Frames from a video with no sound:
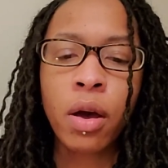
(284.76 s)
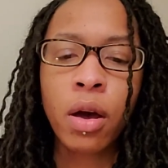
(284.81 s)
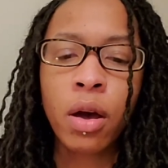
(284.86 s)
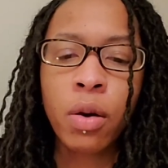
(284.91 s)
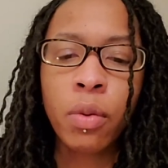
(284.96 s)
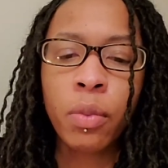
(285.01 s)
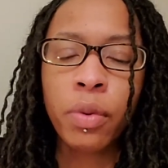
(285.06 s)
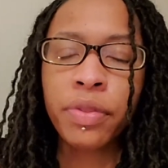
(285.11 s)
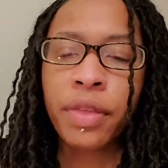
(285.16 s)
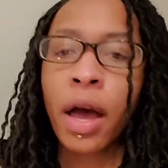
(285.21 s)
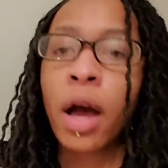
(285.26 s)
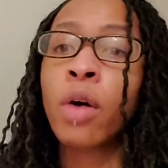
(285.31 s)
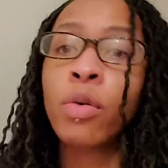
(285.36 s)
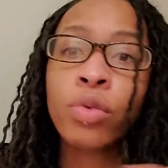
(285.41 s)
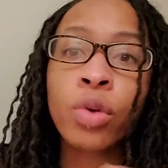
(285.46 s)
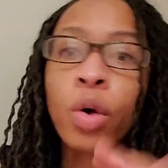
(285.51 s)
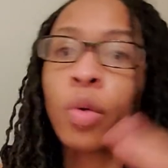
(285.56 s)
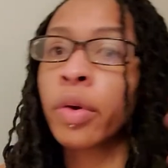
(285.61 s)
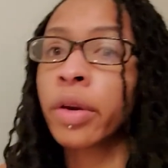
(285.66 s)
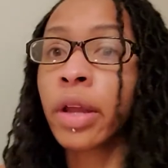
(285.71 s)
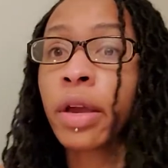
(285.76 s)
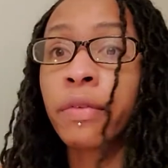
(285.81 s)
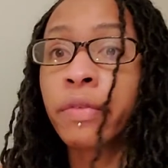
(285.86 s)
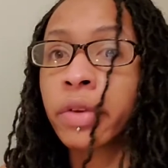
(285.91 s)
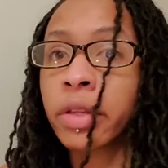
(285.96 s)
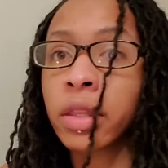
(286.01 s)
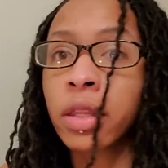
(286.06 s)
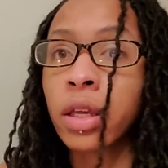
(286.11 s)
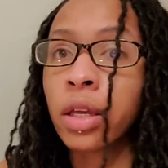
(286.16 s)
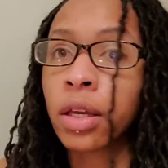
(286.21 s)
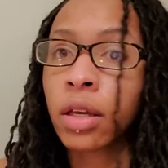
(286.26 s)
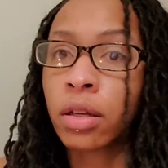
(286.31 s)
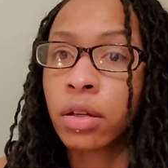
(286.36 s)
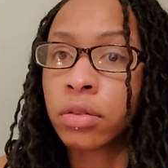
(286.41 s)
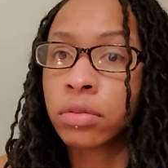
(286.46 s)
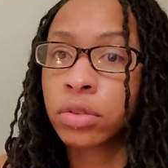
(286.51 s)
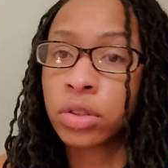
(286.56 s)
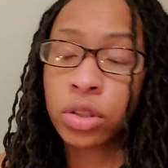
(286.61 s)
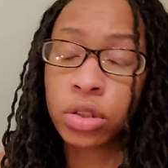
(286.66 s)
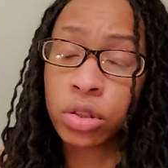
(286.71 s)
without knowing everything,
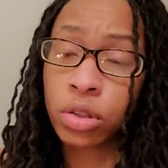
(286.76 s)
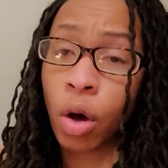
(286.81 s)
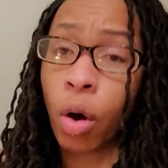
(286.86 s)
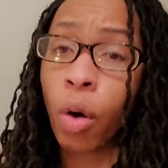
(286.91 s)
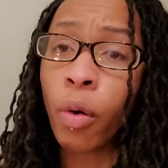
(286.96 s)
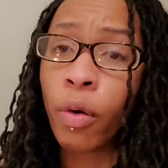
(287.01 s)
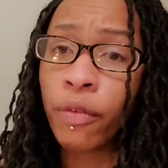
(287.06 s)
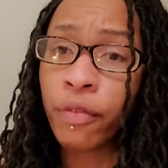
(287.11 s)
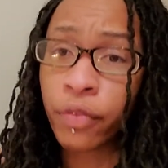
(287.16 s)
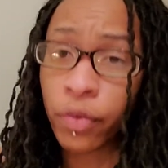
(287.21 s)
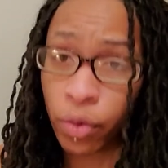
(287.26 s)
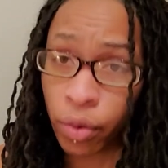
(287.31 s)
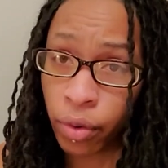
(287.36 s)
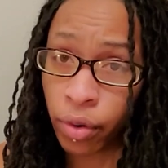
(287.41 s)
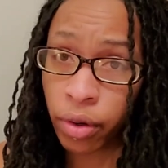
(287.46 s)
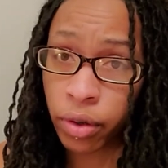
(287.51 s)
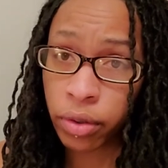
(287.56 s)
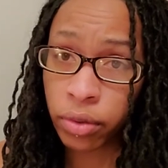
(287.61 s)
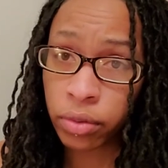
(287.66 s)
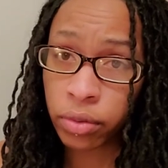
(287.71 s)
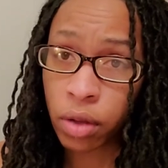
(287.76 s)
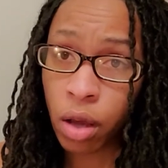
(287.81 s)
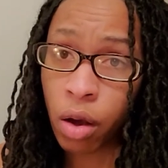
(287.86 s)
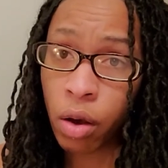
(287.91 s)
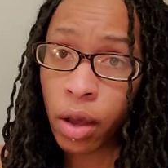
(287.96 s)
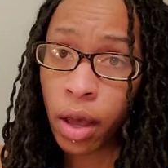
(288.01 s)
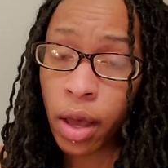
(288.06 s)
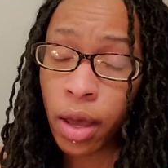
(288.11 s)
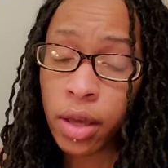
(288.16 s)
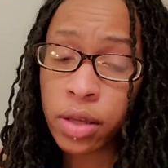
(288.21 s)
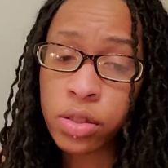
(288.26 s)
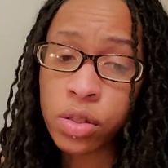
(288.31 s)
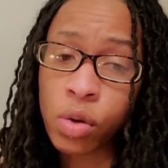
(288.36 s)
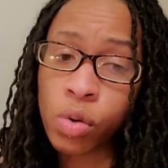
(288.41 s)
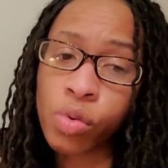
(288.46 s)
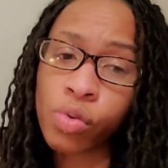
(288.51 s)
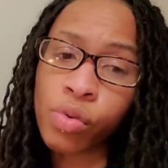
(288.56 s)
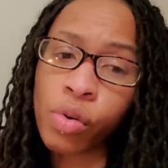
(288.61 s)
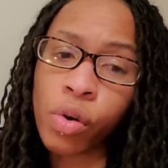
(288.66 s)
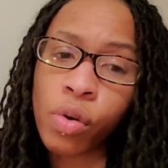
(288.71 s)
just going for it. Okay, so
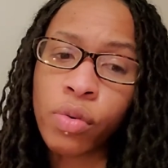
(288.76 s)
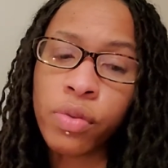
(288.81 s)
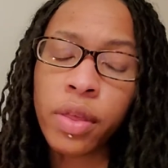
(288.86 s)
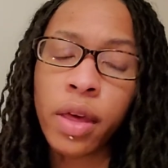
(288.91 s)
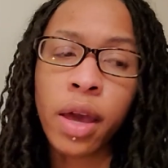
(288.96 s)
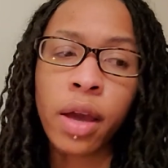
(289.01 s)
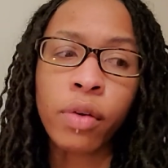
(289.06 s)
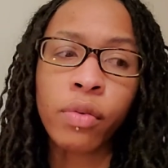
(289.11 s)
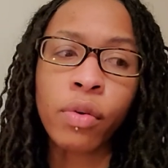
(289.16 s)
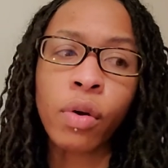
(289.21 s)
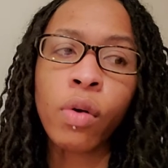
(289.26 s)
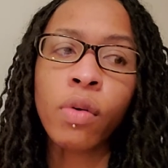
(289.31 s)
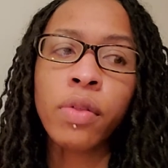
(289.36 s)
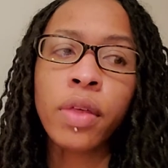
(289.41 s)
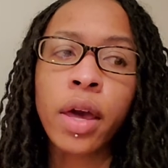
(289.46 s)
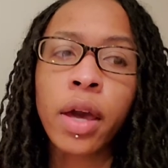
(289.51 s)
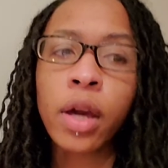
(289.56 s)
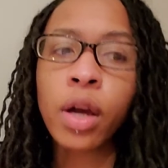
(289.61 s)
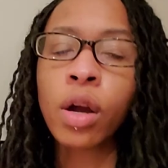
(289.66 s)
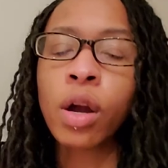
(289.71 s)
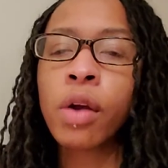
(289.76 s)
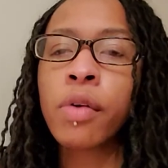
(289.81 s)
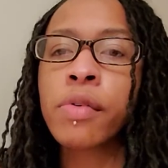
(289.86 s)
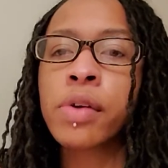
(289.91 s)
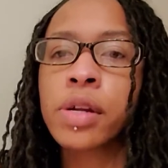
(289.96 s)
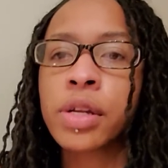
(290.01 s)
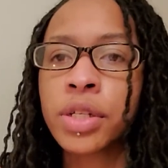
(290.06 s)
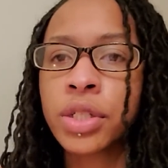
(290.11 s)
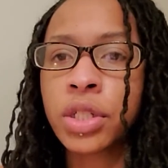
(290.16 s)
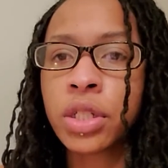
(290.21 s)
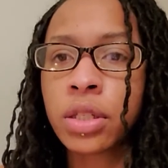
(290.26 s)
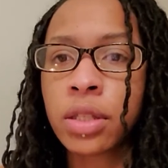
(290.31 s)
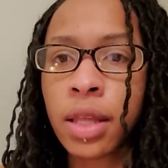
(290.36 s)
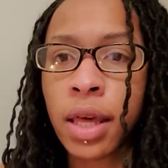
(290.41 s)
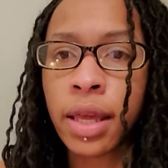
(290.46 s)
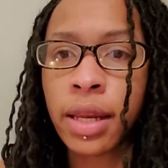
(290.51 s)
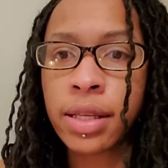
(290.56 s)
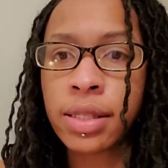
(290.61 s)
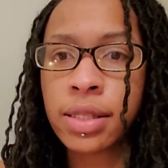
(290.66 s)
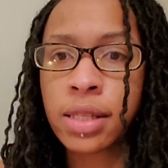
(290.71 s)
grow that courage
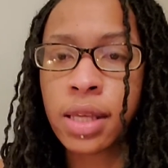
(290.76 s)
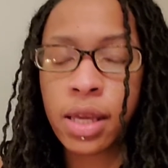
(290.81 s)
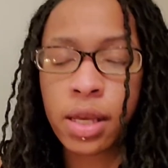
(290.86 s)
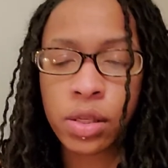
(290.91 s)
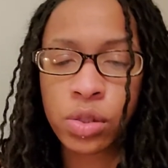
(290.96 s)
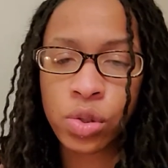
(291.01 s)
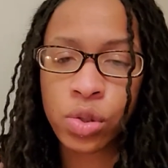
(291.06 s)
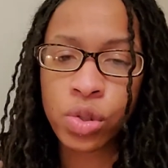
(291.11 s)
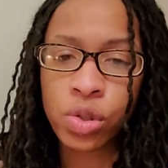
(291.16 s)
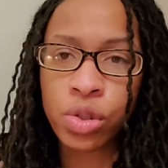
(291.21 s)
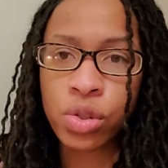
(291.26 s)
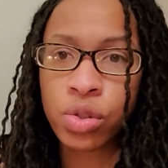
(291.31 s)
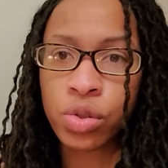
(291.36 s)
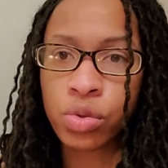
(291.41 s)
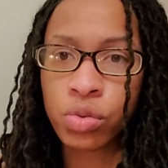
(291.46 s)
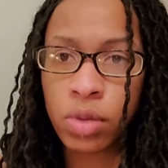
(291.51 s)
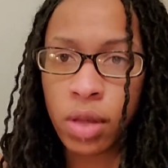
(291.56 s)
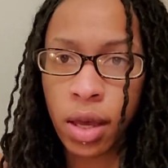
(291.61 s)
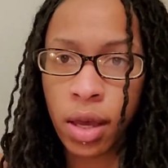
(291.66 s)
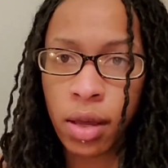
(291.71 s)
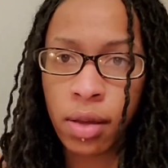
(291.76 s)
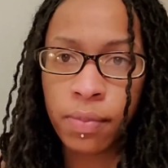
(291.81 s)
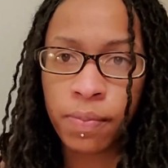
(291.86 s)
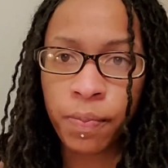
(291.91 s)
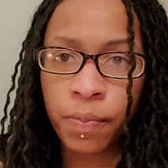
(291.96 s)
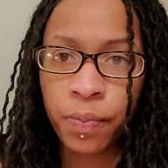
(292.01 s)
that it takes to do that.